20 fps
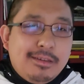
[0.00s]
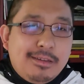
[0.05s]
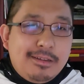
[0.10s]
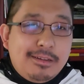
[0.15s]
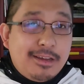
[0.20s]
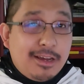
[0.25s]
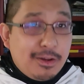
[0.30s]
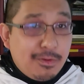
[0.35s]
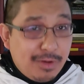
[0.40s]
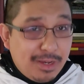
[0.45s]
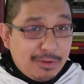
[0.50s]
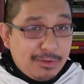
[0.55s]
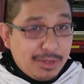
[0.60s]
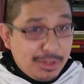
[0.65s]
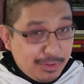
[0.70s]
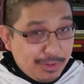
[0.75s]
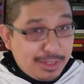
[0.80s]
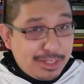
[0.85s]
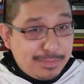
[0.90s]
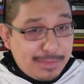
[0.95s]
Not quite what
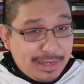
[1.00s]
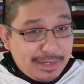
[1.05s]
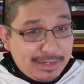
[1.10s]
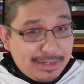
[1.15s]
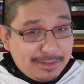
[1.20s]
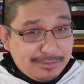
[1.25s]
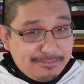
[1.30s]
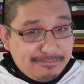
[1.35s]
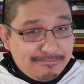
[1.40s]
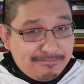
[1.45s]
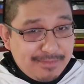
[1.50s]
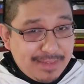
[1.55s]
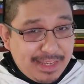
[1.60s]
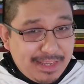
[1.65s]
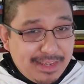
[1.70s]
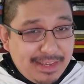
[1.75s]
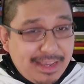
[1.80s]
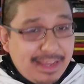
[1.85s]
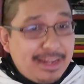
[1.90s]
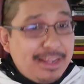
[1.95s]
you're expecting.
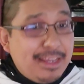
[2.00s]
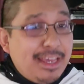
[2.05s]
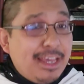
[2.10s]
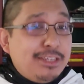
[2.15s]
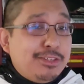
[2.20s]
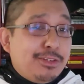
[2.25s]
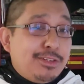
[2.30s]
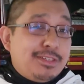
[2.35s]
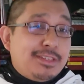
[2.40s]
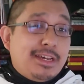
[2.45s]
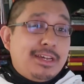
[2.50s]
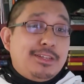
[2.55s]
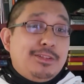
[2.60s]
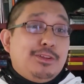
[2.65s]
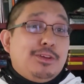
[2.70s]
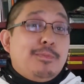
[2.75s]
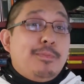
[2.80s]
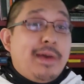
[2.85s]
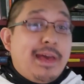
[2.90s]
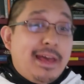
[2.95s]
And in case you decide to
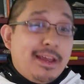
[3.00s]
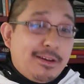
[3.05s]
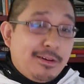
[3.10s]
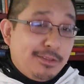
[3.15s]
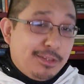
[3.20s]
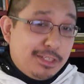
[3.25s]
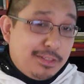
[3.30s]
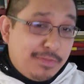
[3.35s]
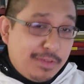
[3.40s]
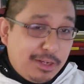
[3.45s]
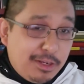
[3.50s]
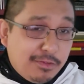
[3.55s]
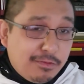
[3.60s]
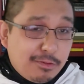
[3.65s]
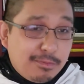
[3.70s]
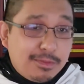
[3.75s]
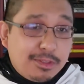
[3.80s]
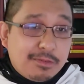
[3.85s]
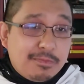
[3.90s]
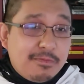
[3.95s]
look back on this video
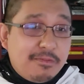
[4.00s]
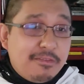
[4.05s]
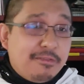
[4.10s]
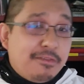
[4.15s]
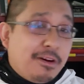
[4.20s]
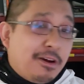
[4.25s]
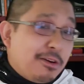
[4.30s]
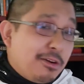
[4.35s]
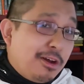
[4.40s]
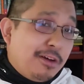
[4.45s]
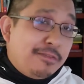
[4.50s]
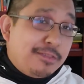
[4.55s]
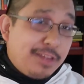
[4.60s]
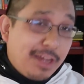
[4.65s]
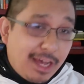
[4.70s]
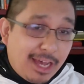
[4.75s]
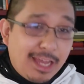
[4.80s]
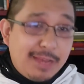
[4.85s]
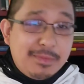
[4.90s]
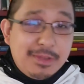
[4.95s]
from some far off
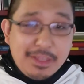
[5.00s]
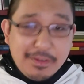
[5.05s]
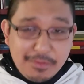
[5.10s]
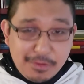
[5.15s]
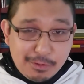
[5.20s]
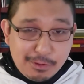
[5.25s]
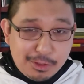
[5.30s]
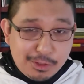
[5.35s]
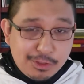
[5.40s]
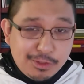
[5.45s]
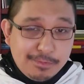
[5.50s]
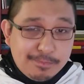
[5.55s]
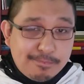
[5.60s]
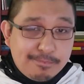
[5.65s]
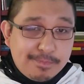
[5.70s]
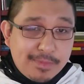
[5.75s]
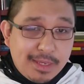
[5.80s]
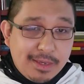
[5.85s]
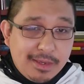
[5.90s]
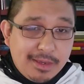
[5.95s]
time in the future,
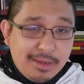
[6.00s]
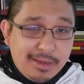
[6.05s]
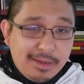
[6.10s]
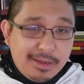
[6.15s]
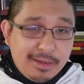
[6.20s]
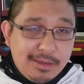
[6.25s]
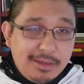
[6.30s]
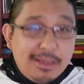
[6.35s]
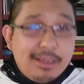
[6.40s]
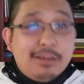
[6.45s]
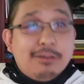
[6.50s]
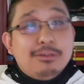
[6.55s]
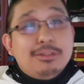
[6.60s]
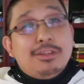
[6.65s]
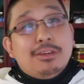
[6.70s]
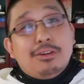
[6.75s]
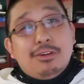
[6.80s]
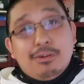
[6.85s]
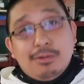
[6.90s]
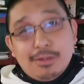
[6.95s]
here is
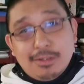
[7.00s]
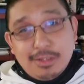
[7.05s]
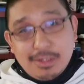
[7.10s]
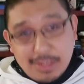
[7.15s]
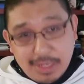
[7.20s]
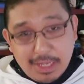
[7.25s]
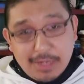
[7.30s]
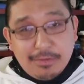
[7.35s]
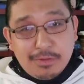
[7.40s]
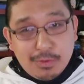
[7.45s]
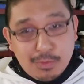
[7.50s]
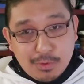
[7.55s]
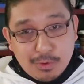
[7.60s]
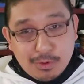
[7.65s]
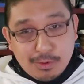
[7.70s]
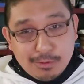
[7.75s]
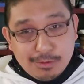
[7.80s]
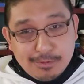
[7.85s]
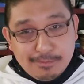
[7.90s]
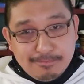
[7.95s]
the current state of the
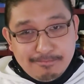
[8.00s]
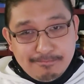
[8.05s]
world.